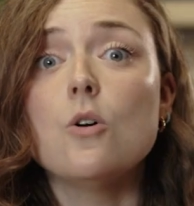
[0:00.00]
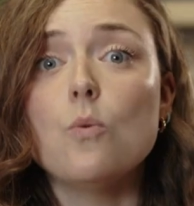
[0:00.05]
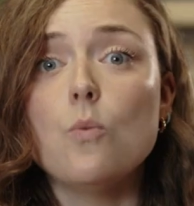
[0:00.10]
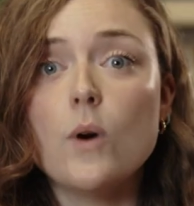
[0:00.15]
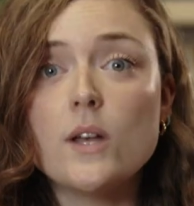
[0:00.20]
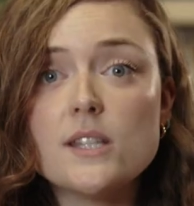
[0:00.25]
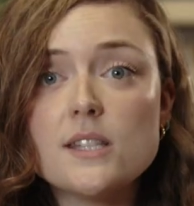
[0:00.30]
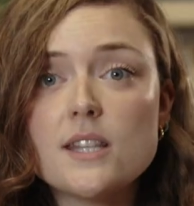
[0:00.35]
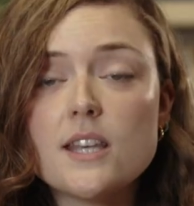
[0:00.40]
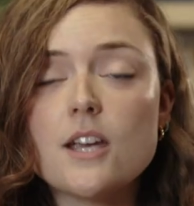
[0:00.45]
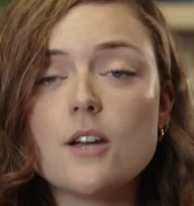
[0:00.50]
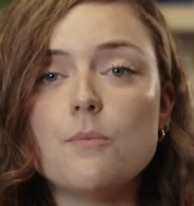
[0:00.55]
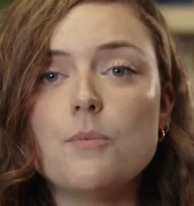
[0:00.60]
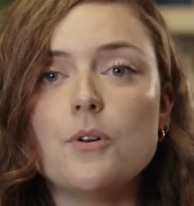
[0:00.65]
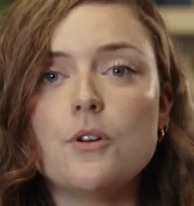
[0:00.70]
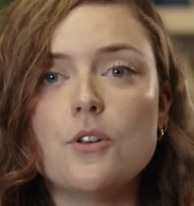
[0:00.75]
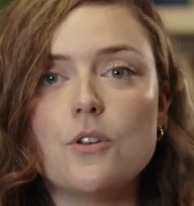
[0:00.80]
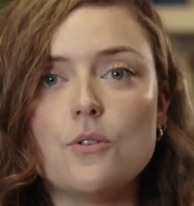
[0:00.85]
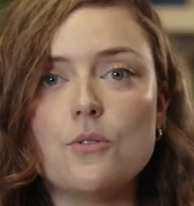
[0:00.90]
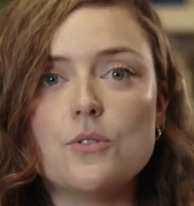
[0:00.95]
Once they are
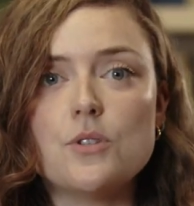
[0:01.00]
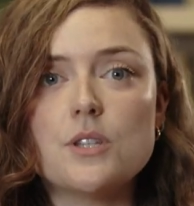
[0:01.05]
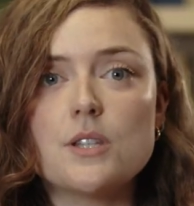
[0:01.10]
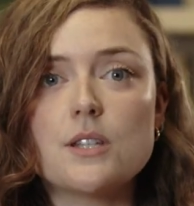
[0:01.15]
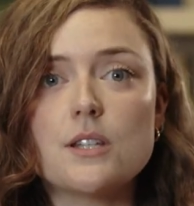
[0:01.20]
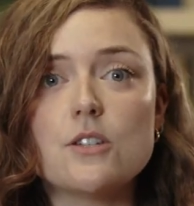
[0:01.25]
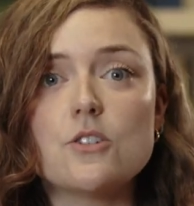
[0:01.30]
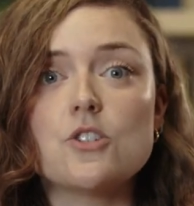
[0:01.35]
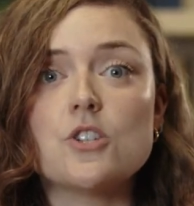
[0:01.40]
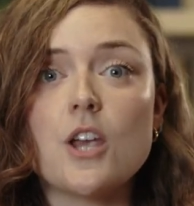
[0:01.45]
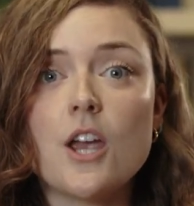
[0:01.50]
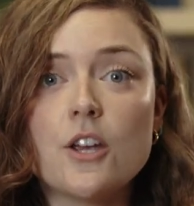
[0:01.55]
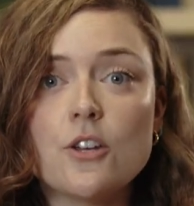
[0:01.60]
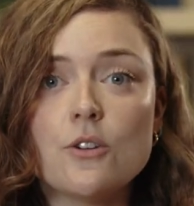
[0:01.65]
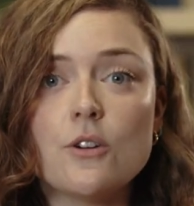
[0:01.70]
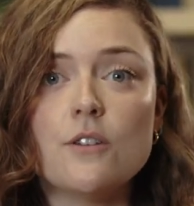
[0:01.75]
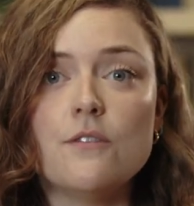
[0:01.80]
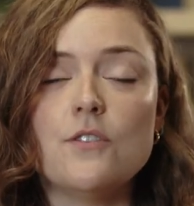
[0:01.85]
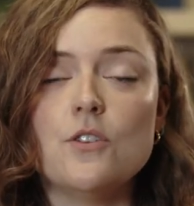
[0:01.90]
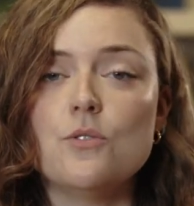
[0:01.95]
produced, share
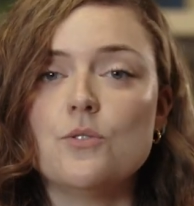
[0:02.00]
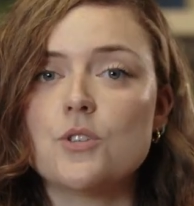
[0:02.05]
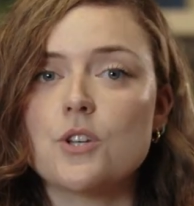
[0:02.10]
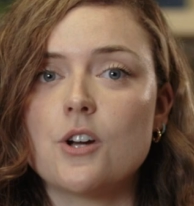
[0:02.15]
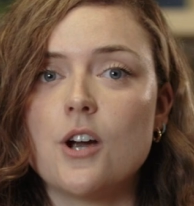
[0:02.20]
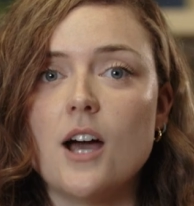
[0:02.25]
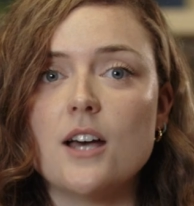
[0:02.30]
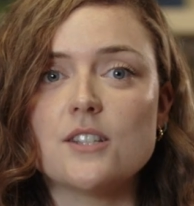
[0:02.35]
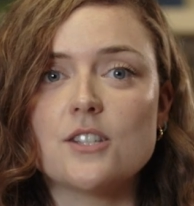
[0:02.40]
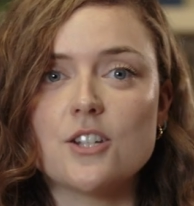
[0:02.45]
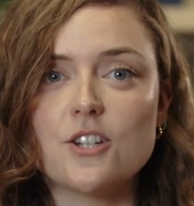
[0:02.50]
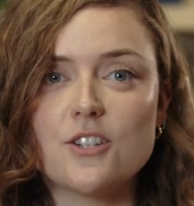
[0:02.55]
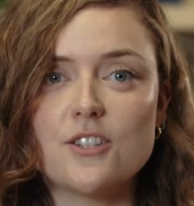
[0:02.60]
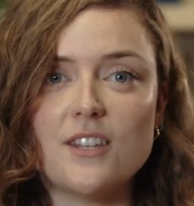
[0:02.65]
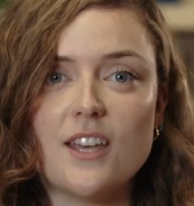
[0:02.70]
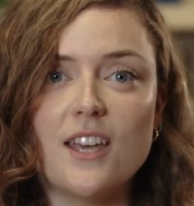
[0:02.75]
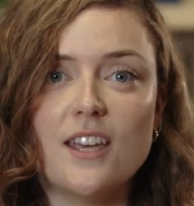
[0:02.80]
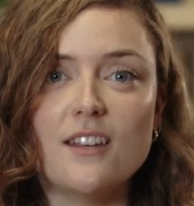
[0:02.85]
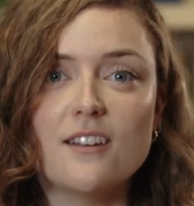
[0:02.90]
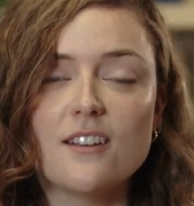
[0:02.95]
your reviews across your
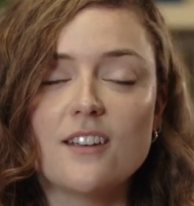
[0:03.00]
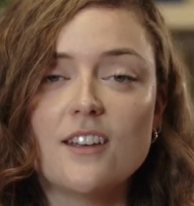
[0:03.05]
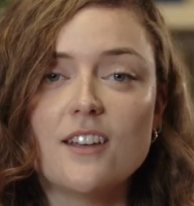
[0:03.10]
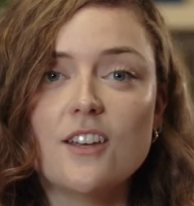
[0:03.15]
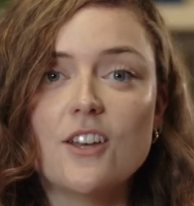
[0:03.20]
site.